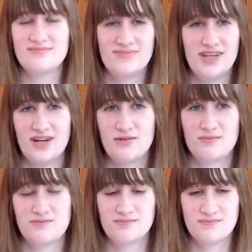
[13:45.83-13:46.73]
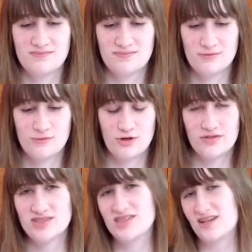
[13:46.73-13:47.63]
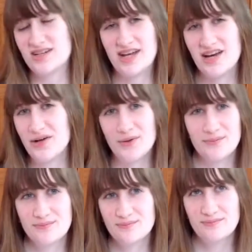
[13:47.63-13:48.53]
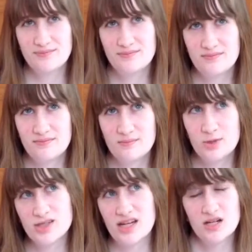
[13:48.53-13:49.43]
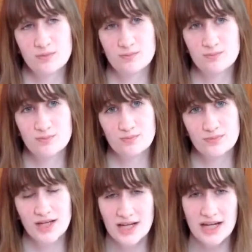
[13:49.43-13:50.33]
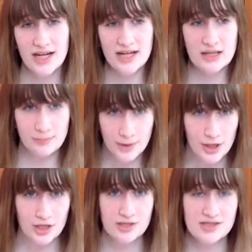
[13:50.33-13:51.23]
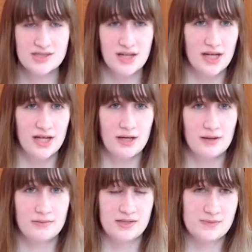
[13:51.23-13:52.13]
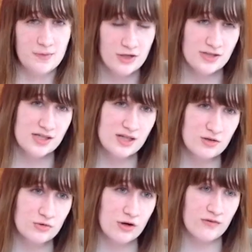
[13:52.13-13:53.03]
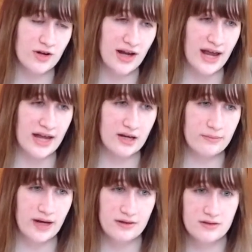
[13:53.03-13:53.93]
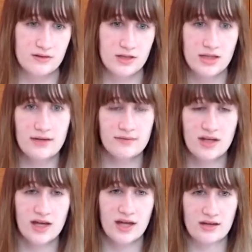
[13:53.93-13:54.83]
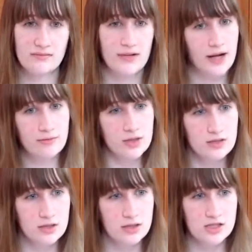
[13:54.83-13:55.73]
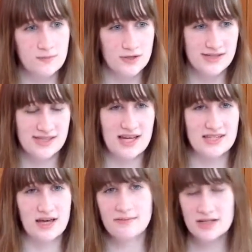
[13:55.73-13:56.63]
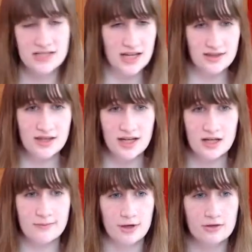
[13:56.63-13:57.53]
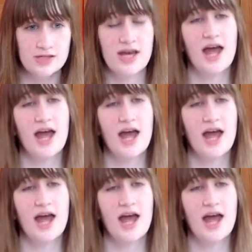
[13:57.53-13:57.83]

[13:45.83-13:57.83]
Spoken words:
You know, Grover's stuck in hell. Poor Satyr. In the books, it's Percy, Grover, and Annabeth. Even then, not really, because Percy says, I'm going to take the lightning bolt,